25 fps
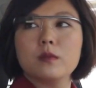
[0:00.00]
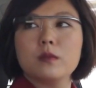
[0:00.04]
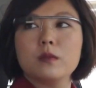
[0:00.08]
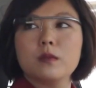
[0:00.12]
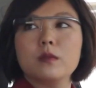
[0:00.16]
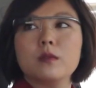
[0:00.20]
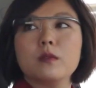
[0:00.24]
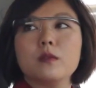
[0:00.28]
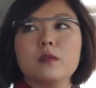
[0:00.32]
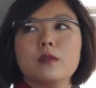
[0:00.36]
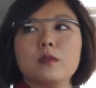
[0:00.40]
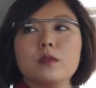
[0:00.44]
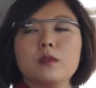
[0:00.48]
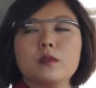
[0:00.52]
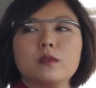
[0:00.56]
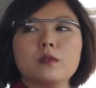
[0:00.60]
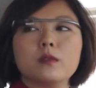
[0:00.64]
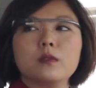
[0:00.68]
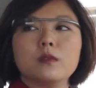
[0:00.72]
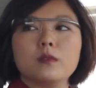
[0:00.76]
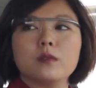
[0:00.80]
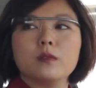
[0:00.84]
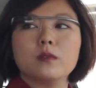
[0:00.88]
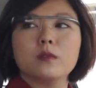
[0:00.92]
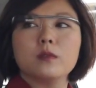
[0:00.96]
That would be an
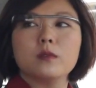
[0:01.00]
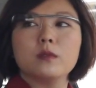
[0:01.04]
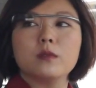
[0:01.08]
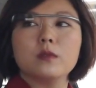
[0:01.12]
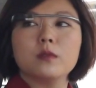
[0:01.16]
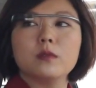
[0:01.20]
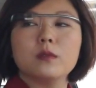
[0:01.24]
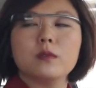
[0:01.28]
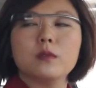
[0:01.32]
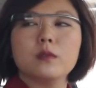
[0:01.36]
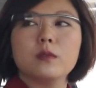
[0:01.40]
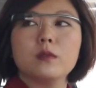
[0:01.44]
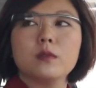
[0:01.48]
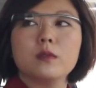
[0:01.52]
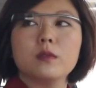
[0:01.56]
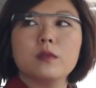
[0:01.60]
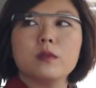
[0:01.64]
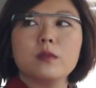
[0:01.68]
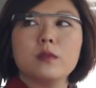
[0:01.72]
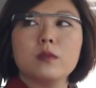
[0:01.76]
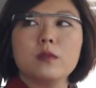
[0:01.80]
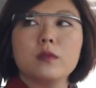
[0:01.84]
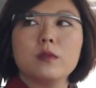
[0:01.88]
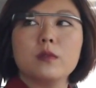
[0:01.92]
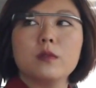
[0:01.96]
appropriate
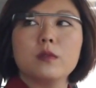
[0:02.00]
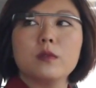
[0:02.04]
message.